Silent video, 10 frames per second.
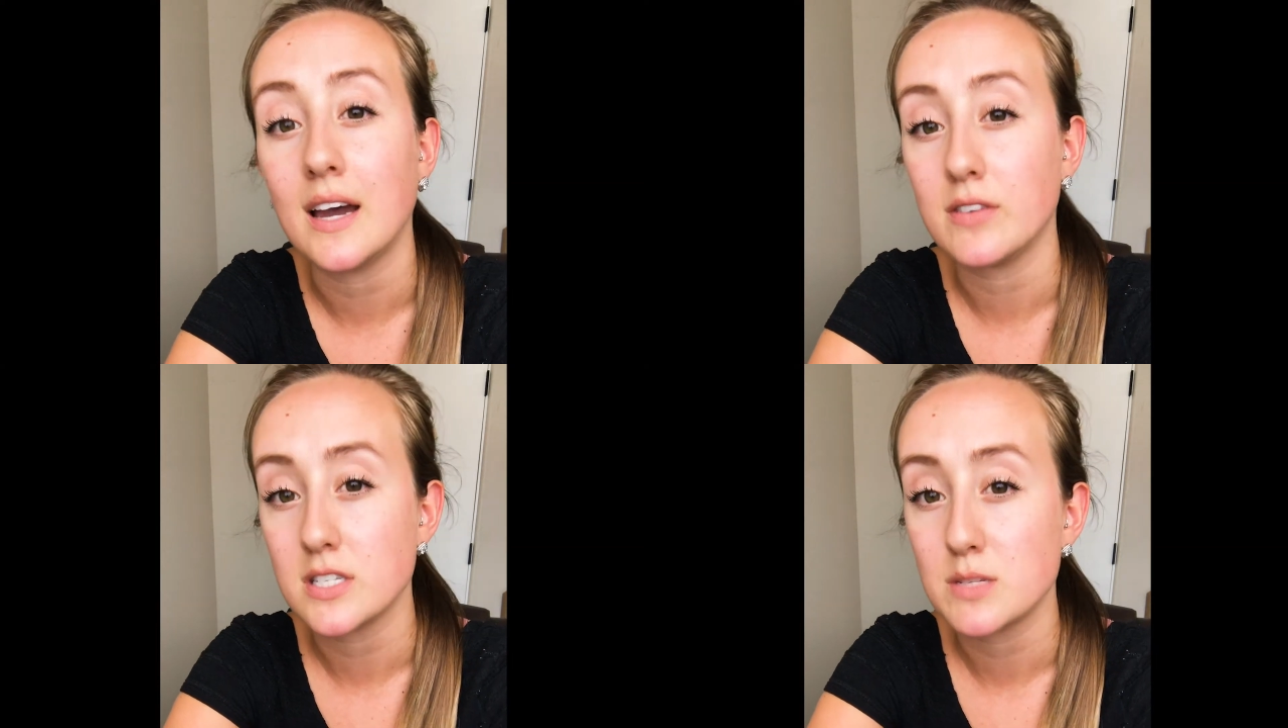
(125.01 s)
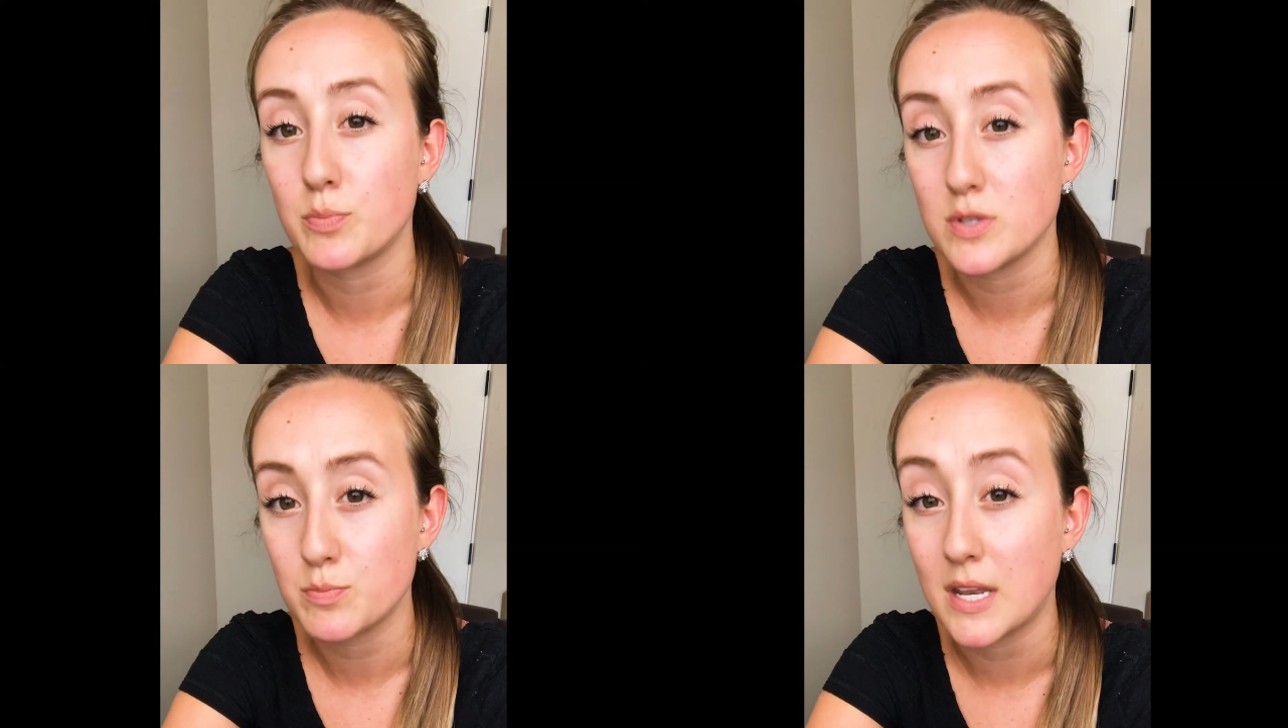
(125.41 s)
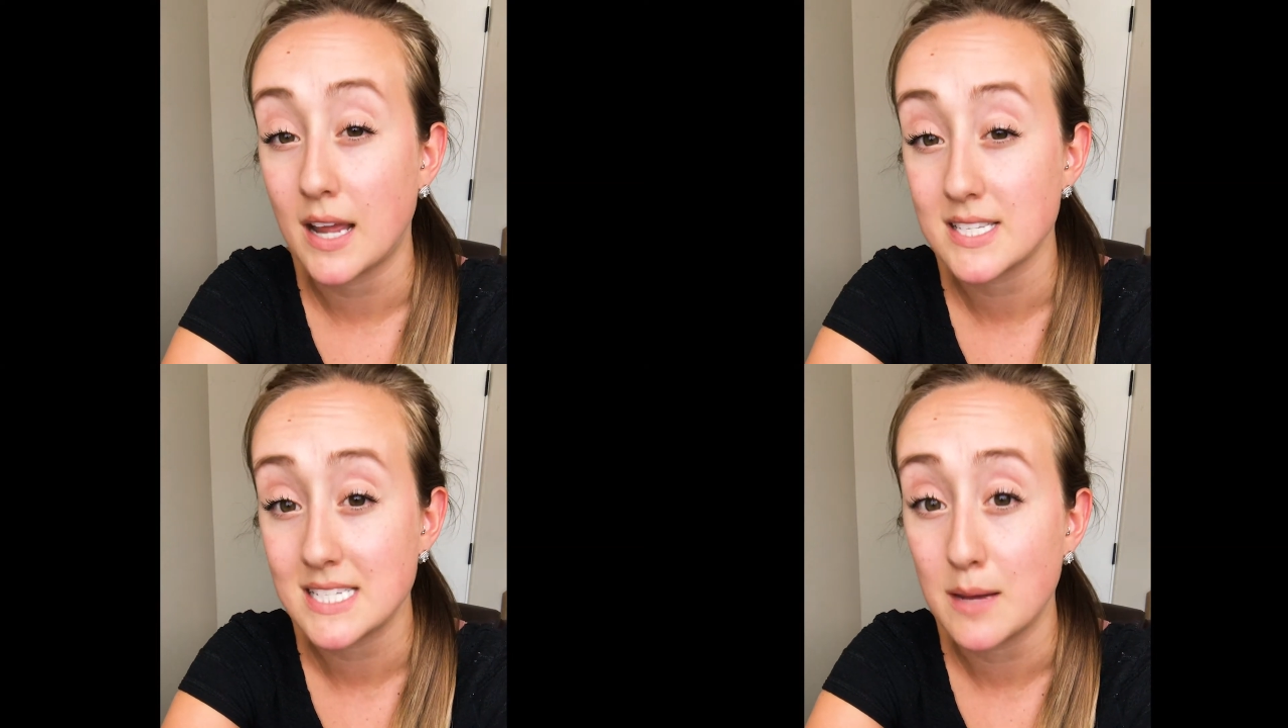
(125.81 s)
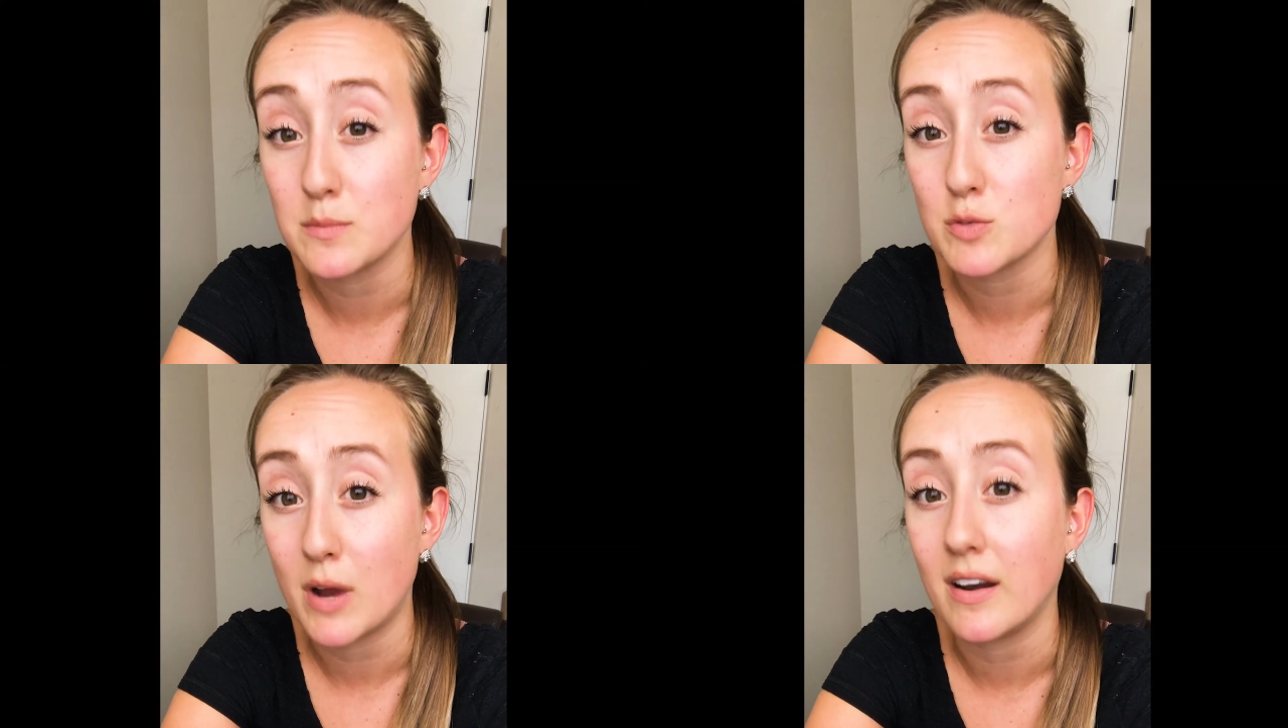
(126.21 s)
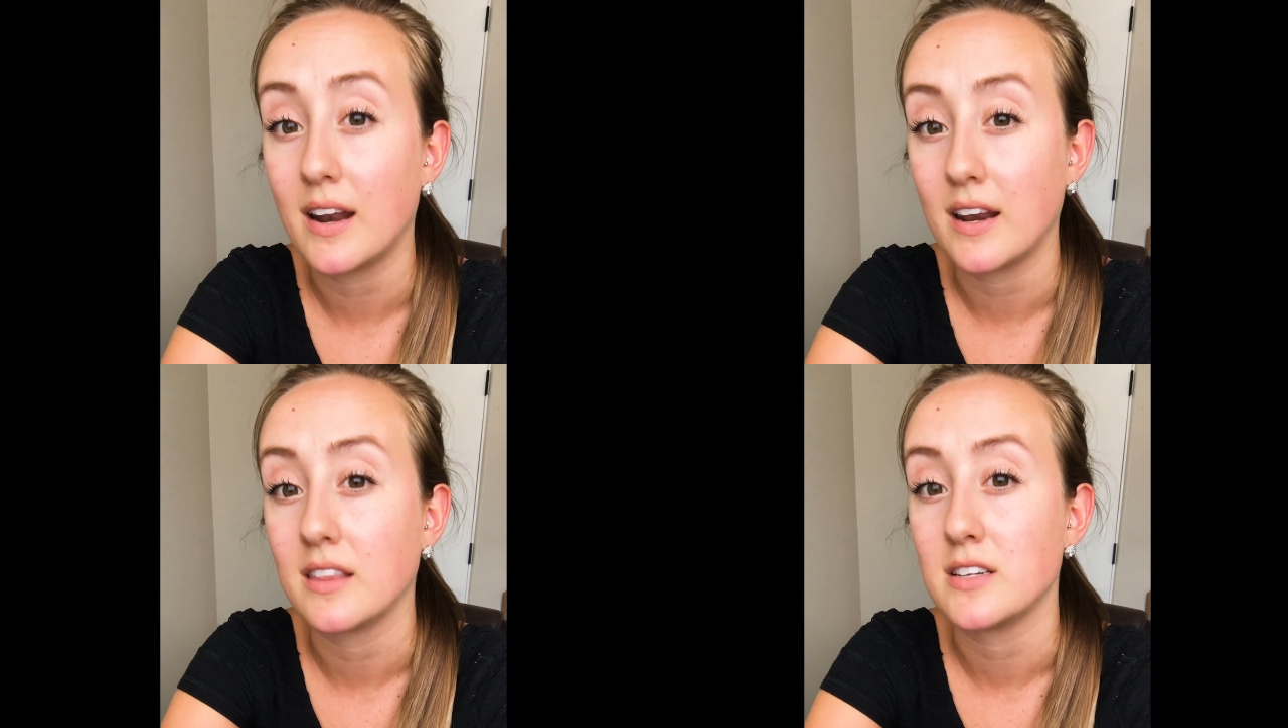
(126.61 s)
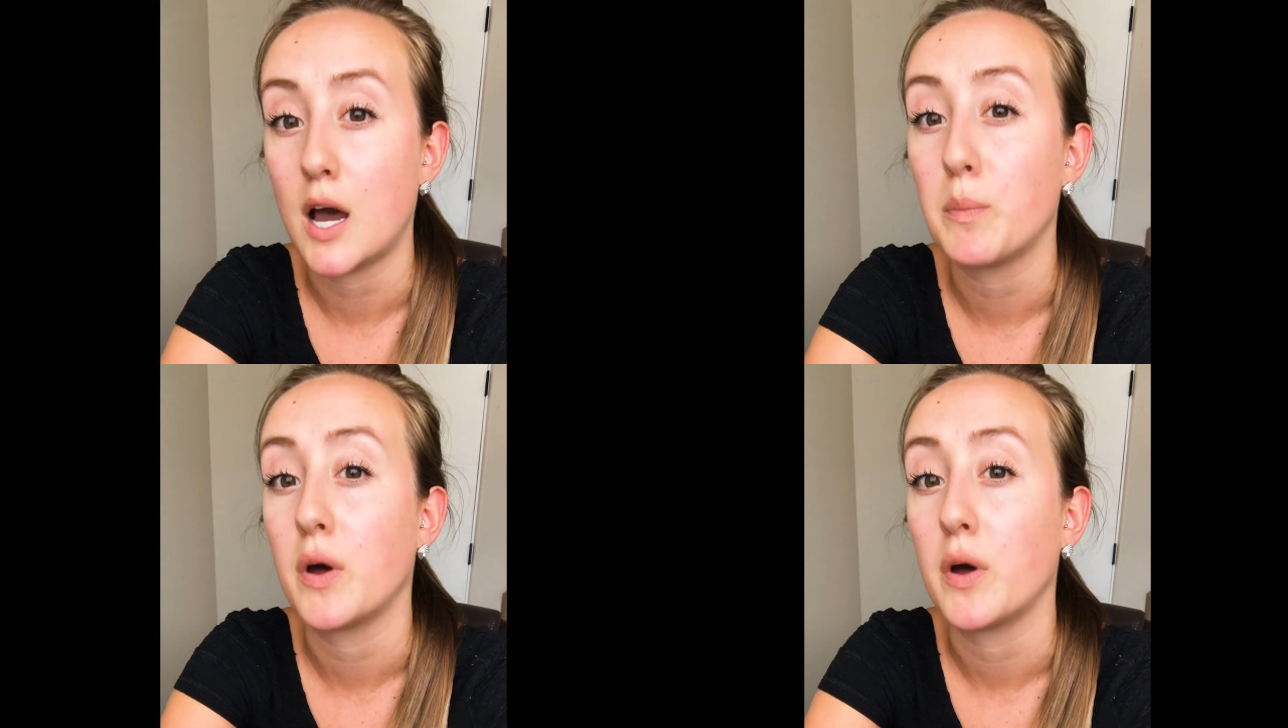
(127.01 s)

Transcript: have a stem sprouted out of the top